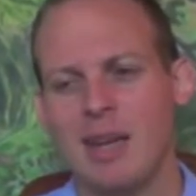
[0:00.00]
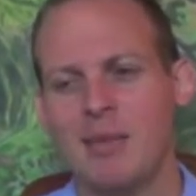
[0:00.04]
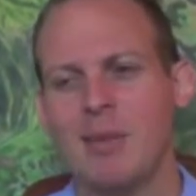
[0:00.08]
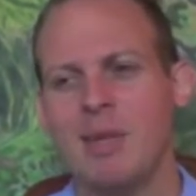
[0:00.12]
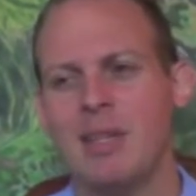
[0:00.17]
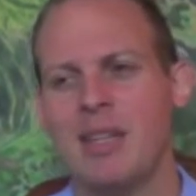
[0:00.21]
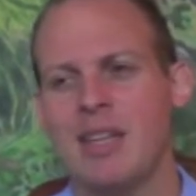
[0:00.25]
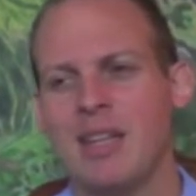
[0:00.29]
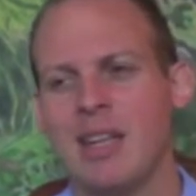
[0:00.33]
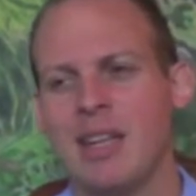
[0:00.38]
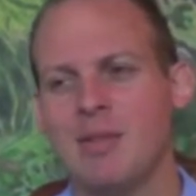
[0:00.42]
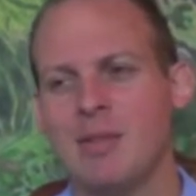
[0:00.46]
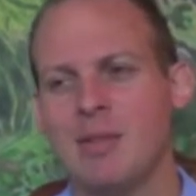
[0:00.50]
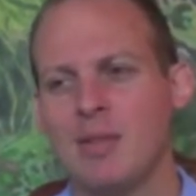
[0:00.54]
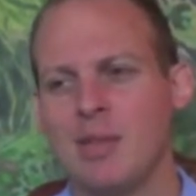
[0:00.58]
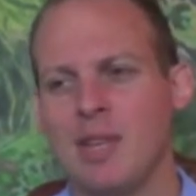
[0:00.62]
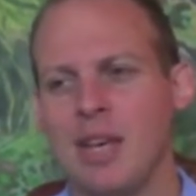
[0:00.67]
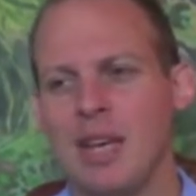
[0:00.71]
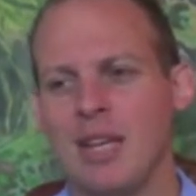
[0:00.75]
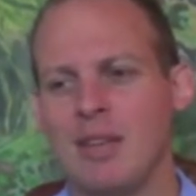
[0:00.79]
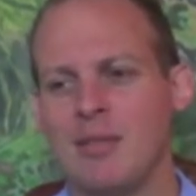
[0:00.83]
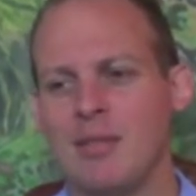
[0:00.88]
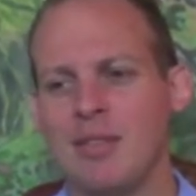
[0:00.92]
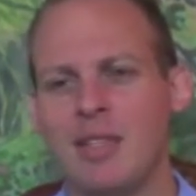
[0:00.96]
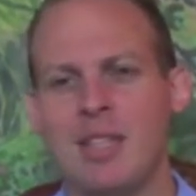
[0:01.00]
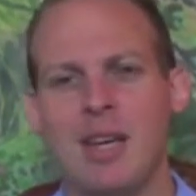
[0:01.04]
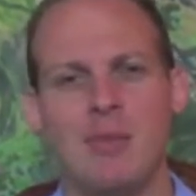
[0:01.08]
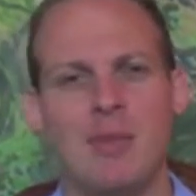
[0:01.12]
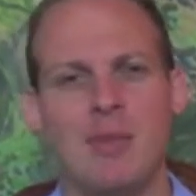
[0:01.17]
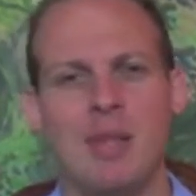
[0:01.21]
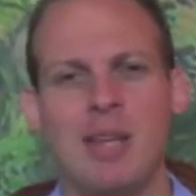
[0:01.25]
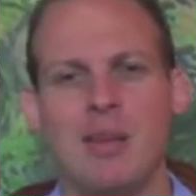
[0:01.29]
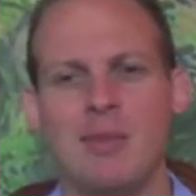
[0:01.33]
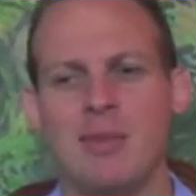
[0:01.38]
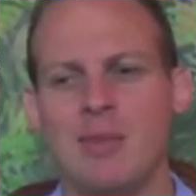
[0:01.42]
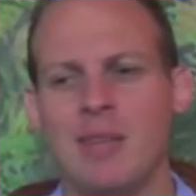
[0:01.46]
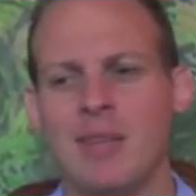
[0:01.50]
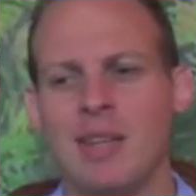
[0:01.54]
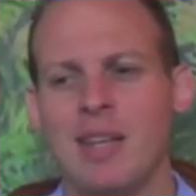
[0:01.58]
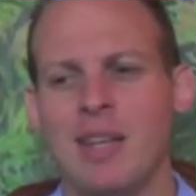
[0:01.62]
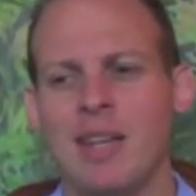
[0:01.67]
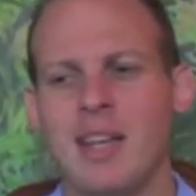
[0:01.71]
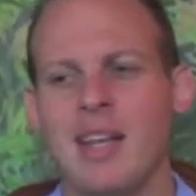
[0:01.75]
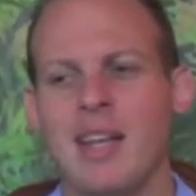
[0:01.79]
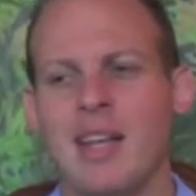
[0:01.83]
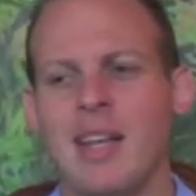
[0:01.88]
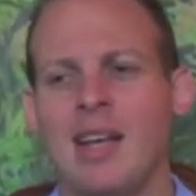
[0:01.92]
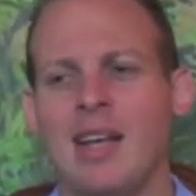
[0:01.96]
They have a kind of a dumb name.
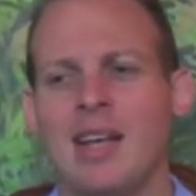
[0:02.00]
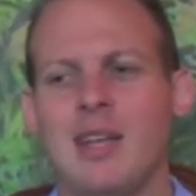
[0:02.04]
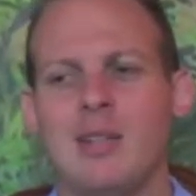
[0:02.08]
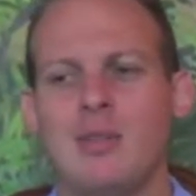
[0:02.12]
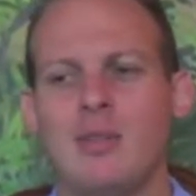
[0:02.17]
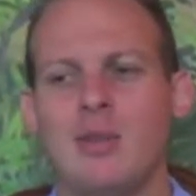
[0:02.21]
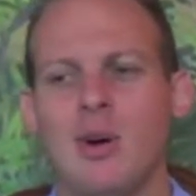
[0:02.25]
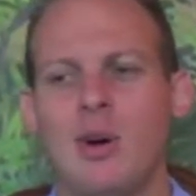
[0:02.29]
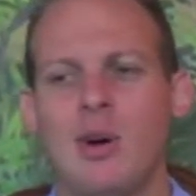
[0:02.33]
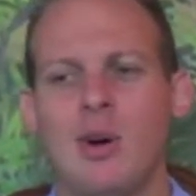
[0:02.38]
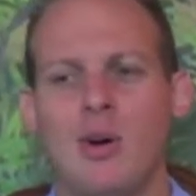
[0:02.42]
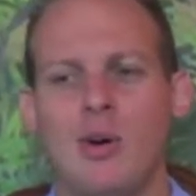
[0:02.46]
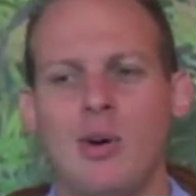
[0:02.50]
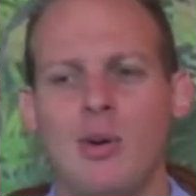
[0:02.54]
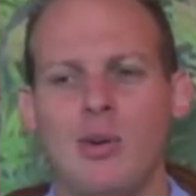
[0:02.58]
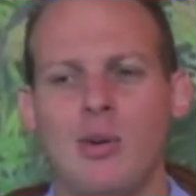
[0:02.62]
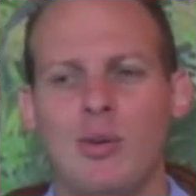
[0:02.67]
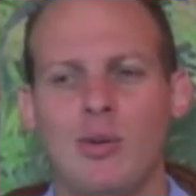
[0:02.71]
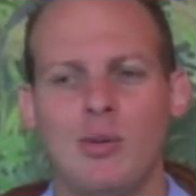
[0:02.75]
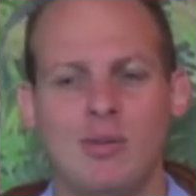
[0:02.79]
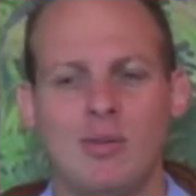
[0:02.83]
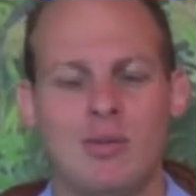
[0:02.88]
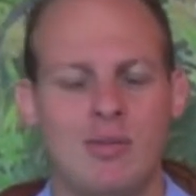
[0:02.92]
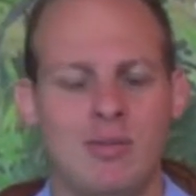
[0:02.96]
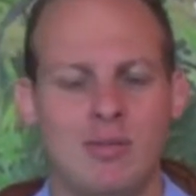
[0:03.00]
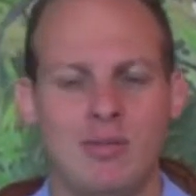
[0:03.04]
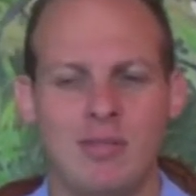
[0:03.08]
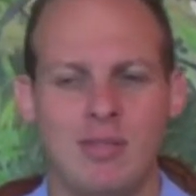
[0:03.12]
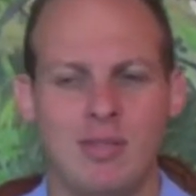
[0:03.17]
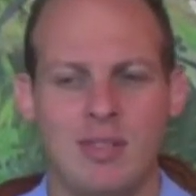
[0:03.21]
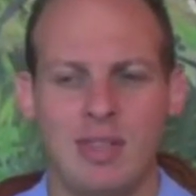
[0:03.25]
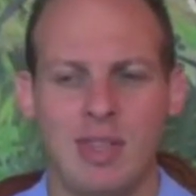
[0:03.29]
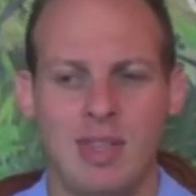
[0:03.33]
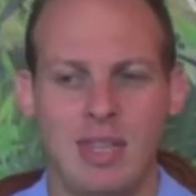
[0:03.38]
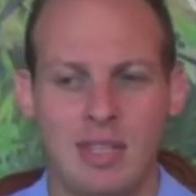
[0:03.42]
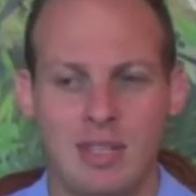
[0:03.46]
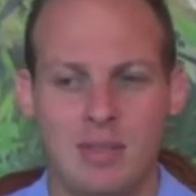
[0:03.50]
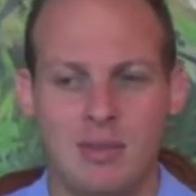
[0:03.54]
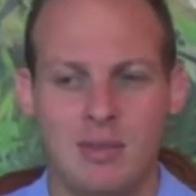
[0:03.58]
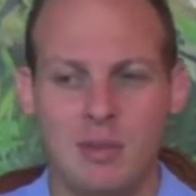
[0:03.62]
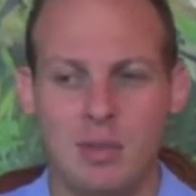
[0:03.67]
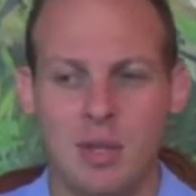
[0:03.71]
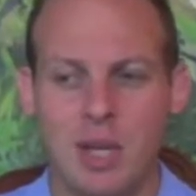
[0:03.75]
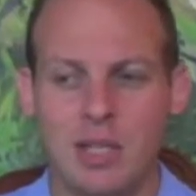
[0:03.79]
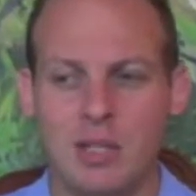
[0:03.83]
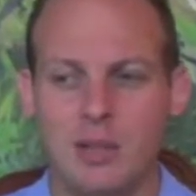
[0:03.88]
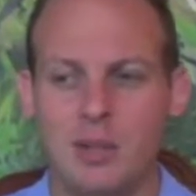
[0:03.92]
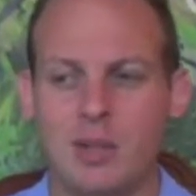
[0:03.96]
So it's,
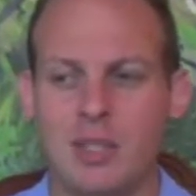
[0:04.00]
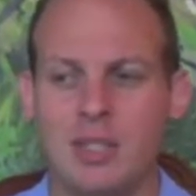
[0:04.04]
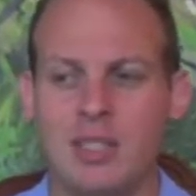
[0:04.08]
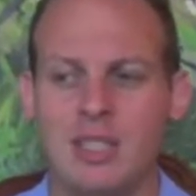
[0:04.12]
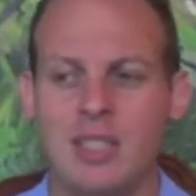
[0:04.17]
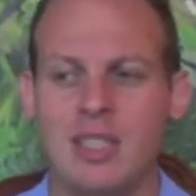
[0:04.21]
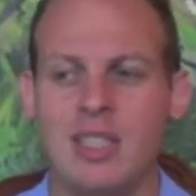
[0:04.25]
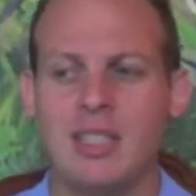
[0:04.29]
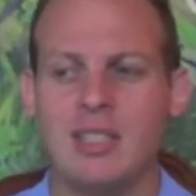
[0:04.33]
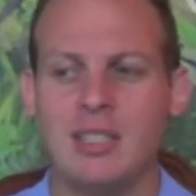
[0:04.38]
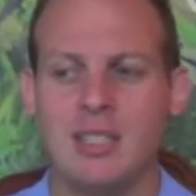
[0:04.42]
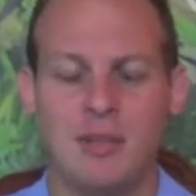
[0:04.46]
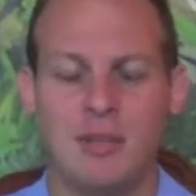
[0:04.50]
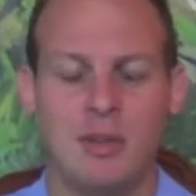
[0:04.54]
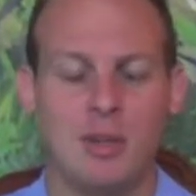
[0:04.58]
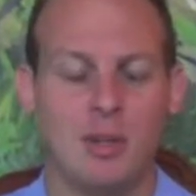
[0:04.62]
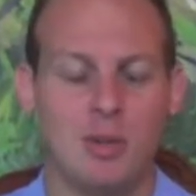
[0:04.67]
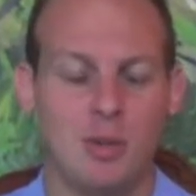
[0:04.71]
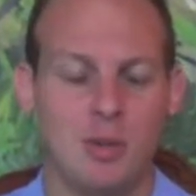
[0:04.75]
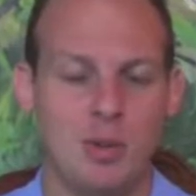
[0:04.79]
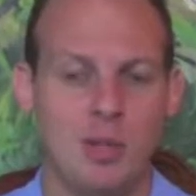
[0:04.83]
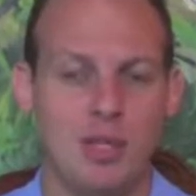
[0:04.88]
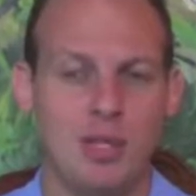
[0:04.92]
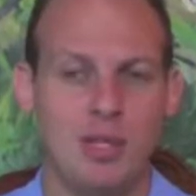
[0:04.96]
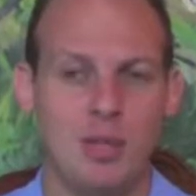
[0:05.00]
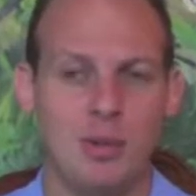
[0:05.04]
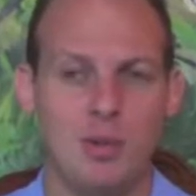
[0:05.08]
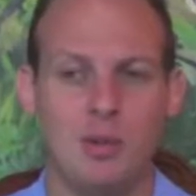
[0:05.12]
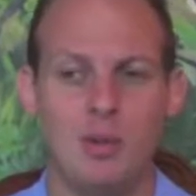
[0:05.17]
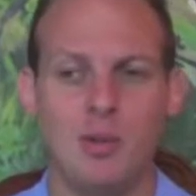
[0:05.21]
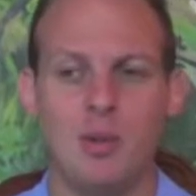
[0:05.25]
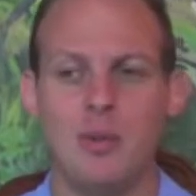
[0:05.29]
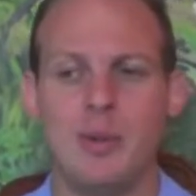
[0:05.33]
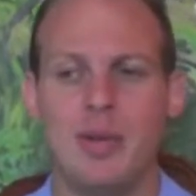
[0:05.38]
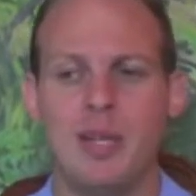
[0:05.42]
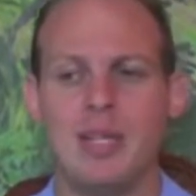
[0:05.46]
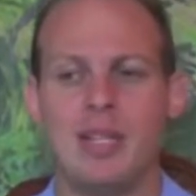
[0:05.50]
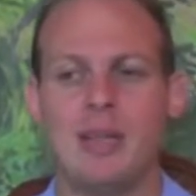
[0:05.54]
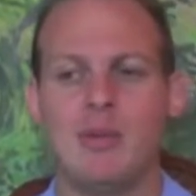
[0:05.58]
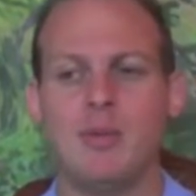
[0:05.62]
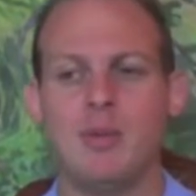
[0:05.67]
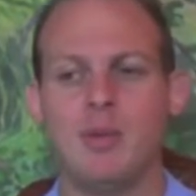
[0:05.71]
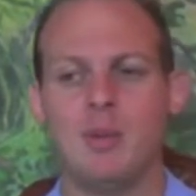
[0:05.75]
as you can see, it's difficult to get a good domain name.